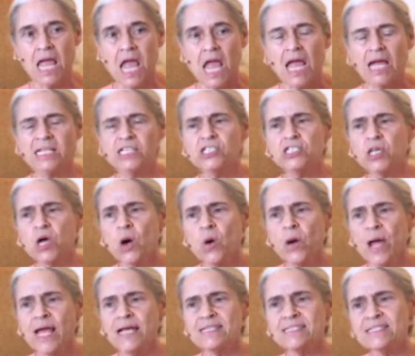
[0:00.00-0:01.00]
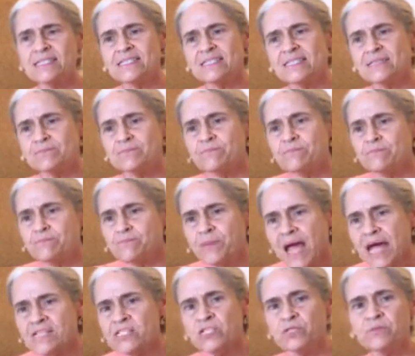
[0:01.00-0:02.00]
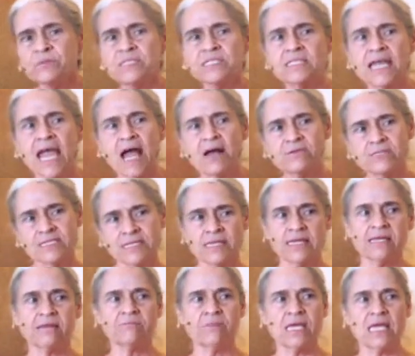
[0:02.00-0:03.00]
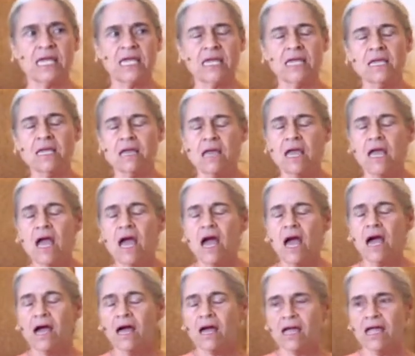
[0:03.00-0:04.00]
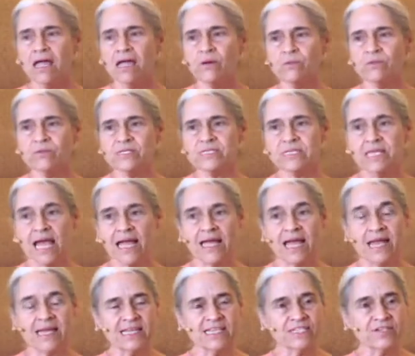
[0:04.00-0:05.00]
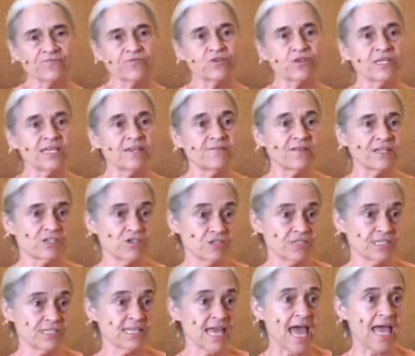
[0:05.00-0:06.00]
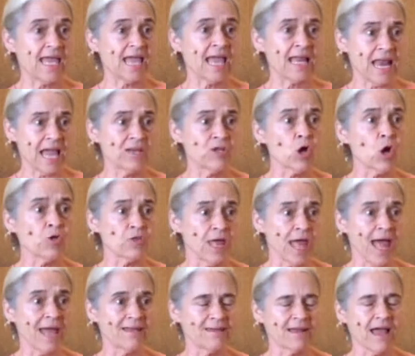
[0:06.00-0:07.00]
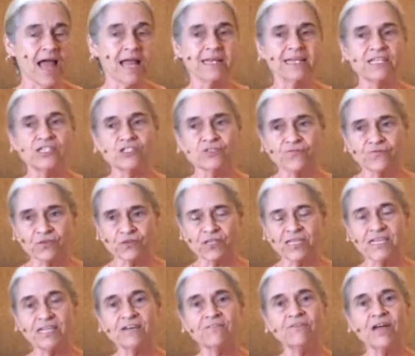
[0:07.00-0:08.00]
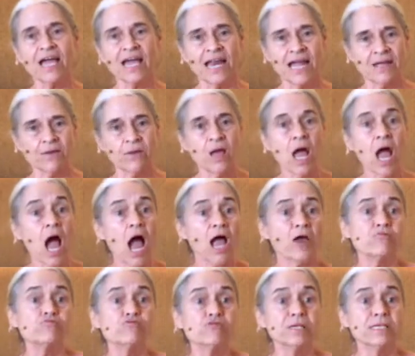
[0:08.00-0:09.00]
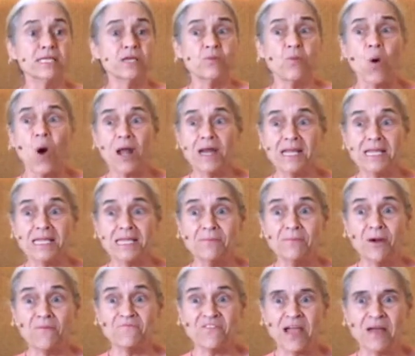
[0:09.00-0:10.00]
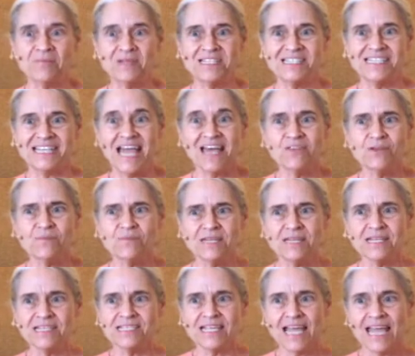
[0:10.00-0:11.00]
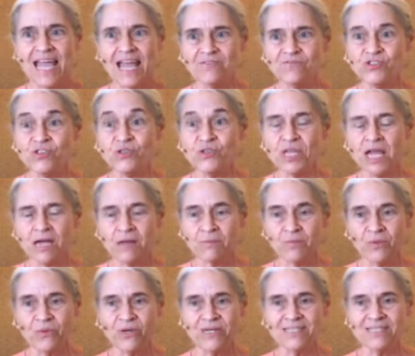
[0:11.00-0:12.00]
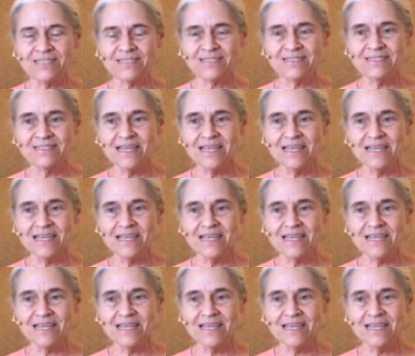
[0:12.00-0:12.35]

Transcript: And so, as this pastor was counseling me, it was like I need to forgive and to stay, and I know that. I need to forgive, and I, I really want to keep our family together because I have two young boys.